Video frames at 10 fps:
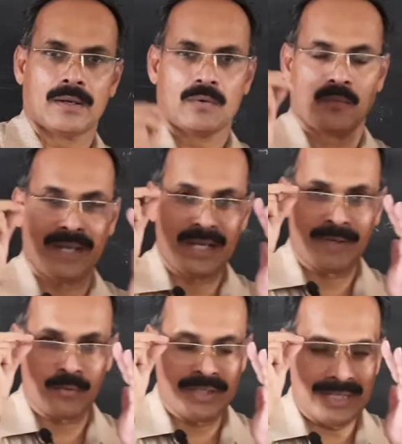
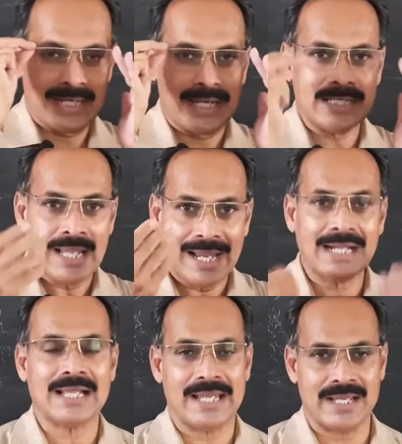whenever we
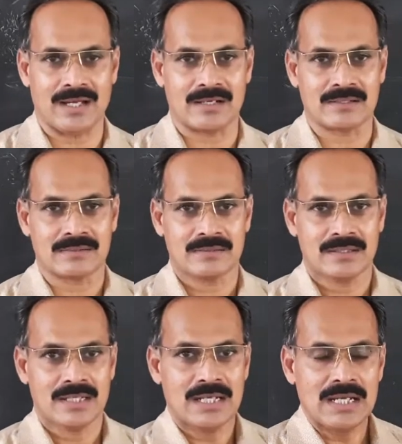inhaled air,
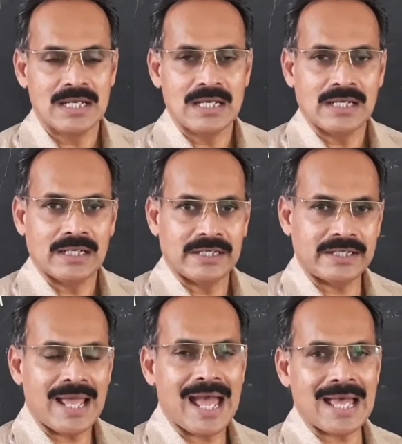
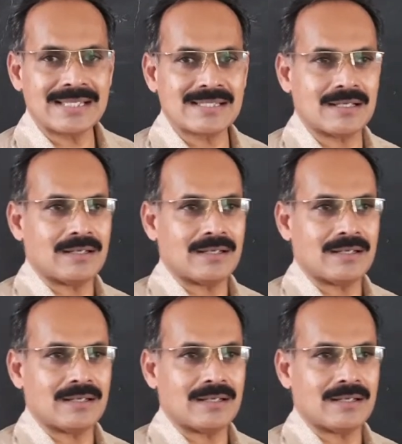it has